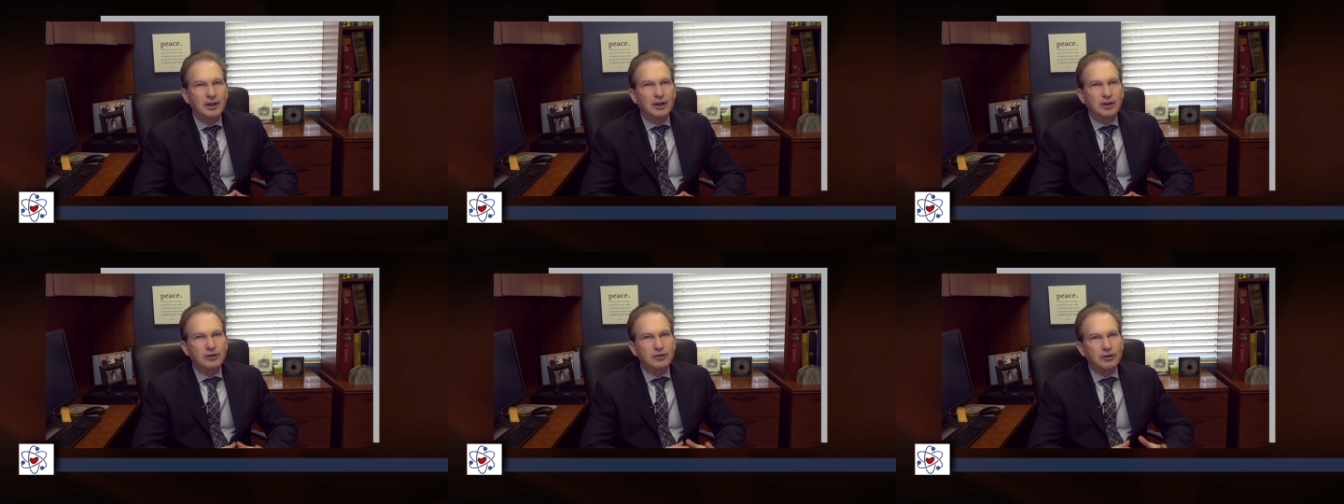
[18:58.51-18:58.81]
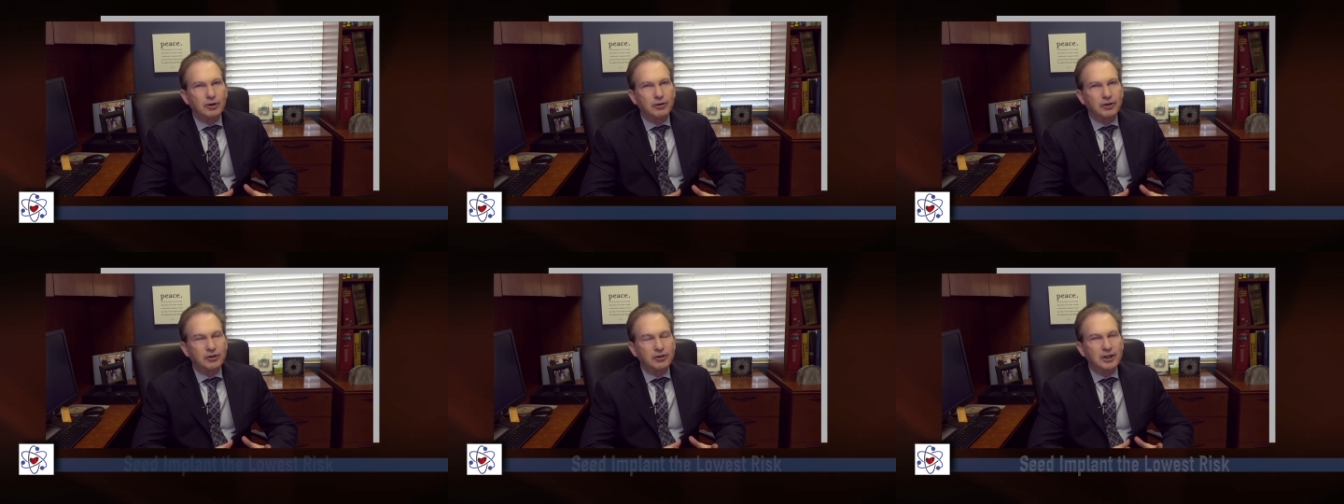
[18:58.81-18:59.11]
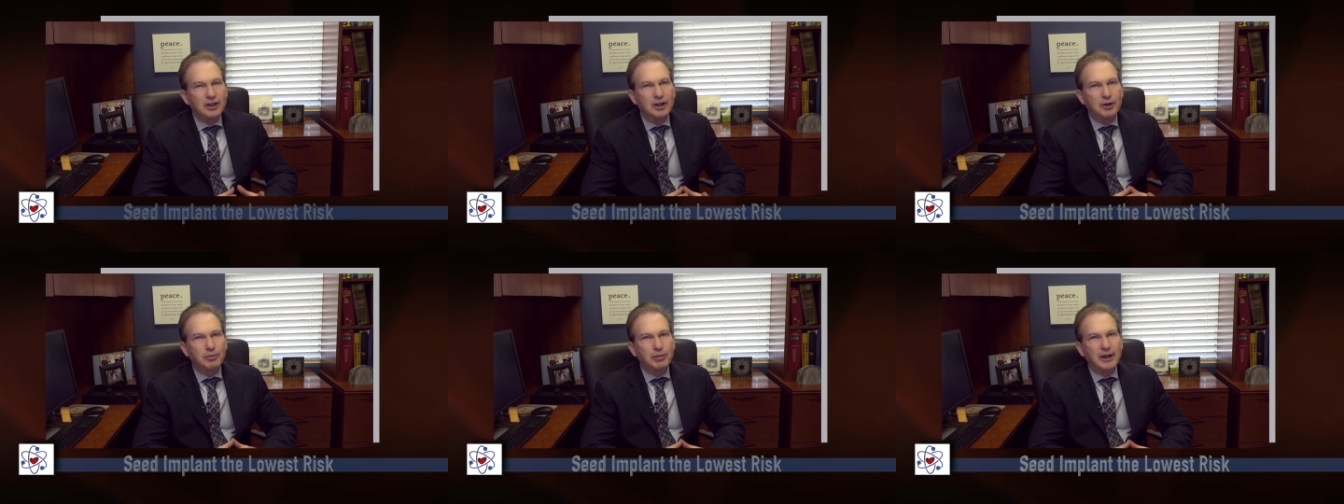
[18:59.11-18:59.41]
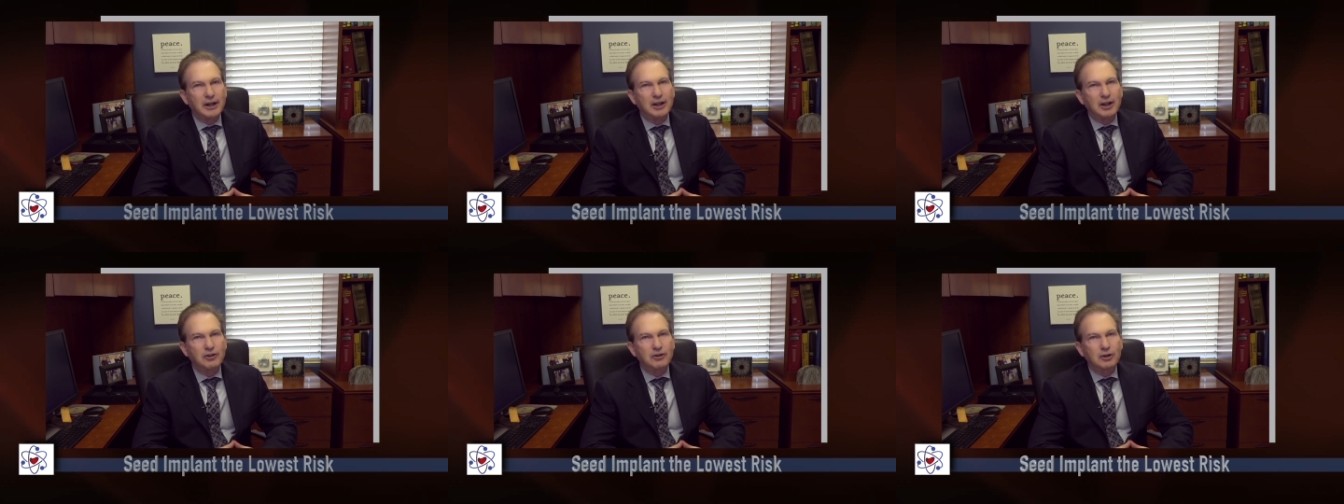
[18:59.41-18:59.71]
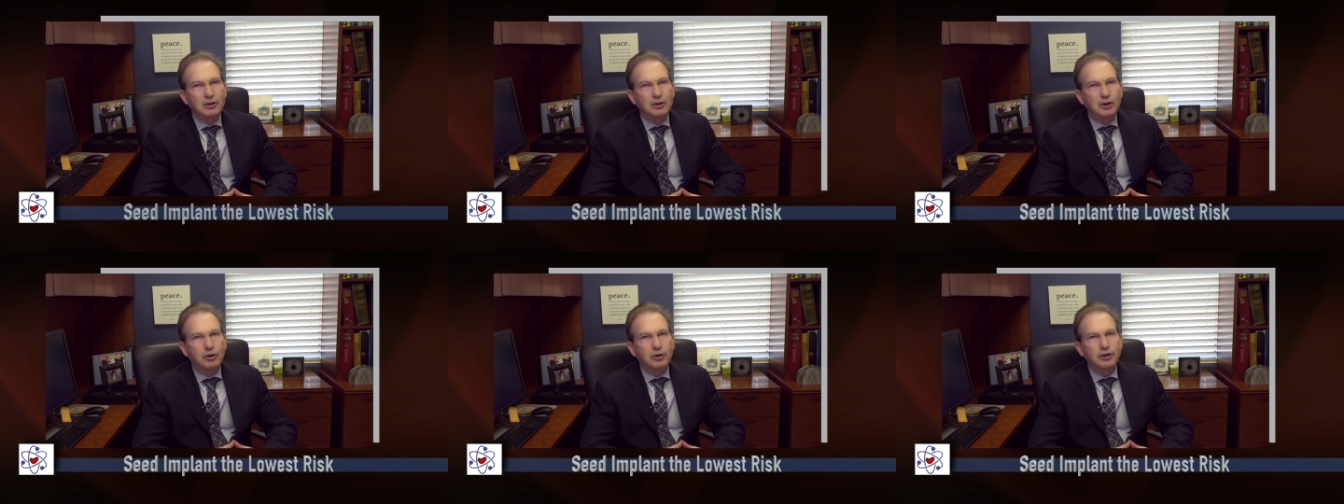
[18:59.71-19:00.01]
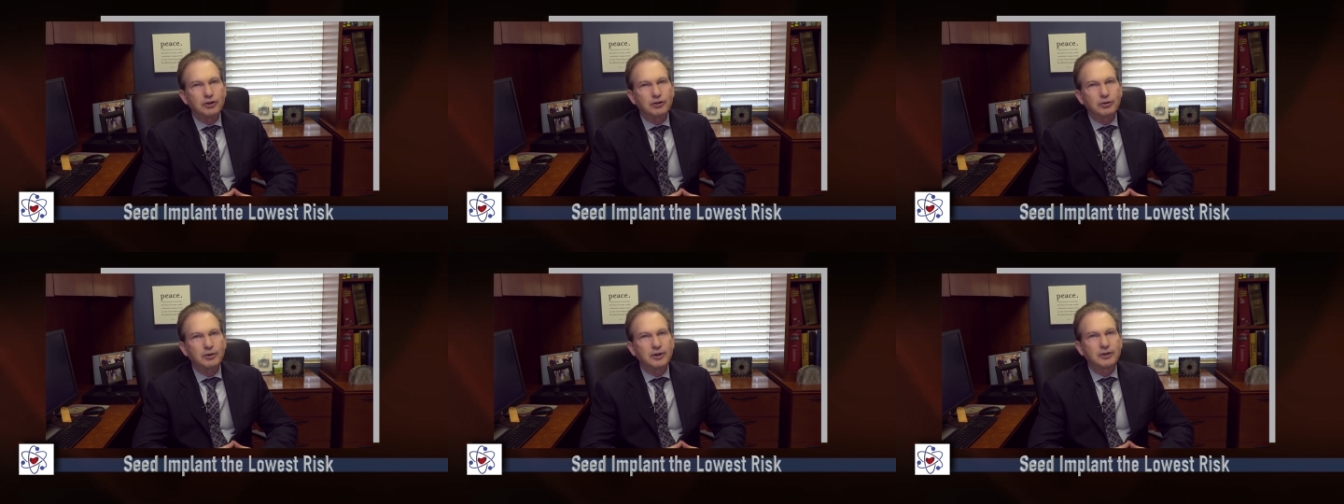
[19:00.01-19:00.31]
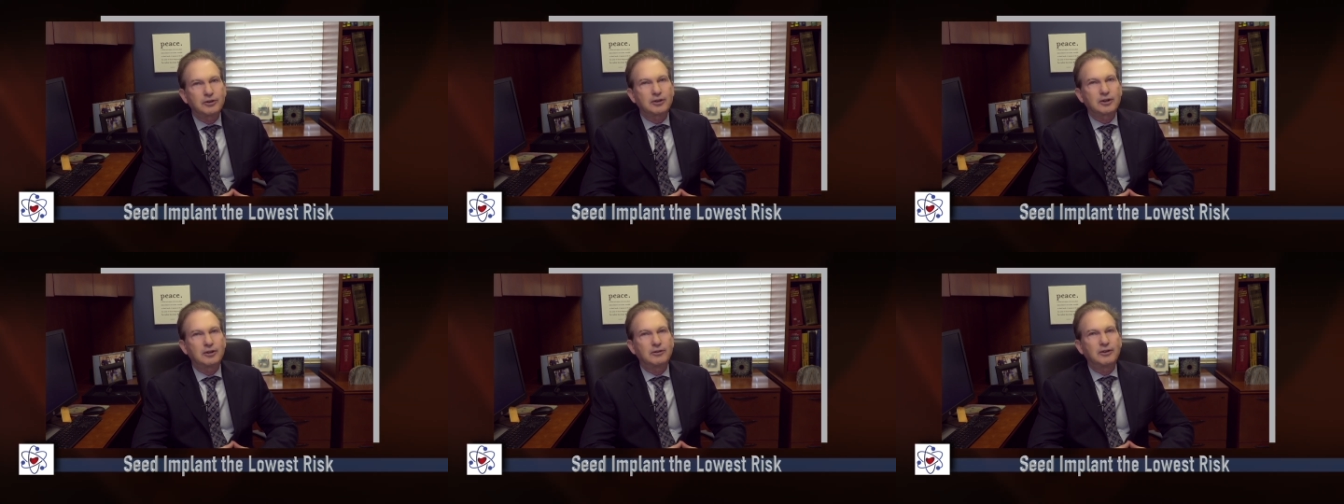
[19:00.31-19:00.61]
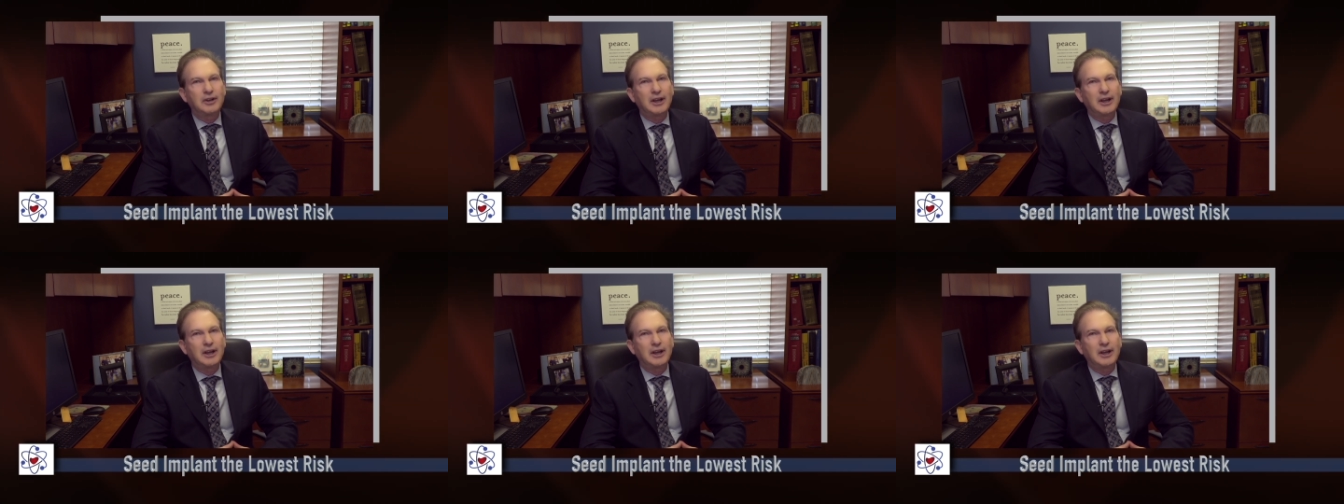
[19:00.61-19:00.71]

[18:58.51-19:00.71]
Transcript: So a seed implant has the lowest risk of